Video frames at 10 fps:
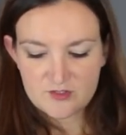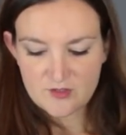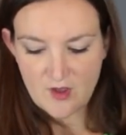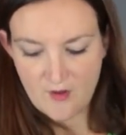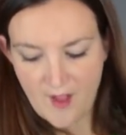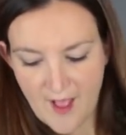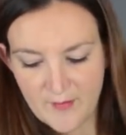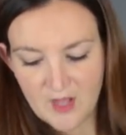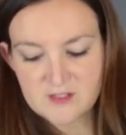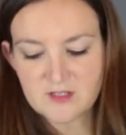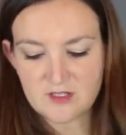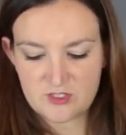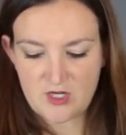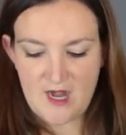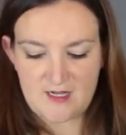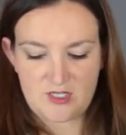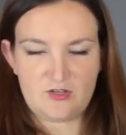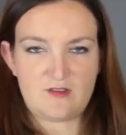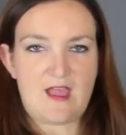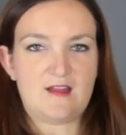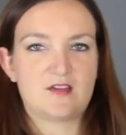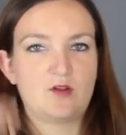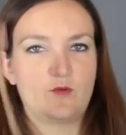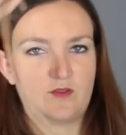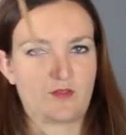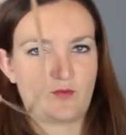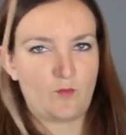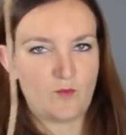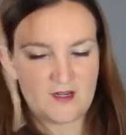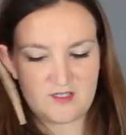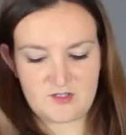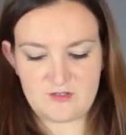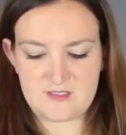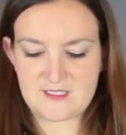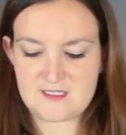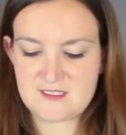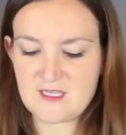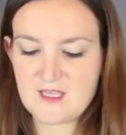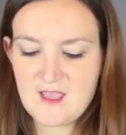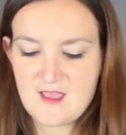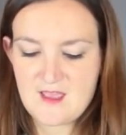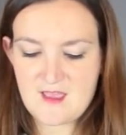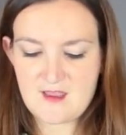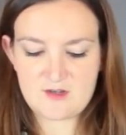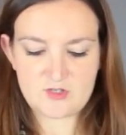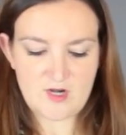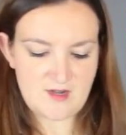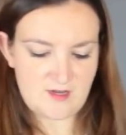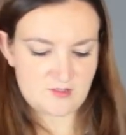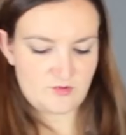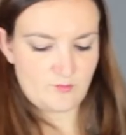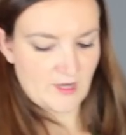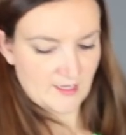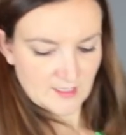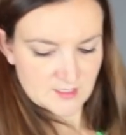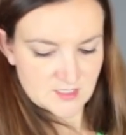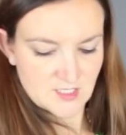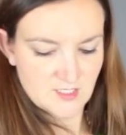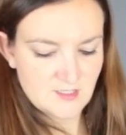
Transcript: So I'm also gonna try to do that with one two sixty. And try not to break it.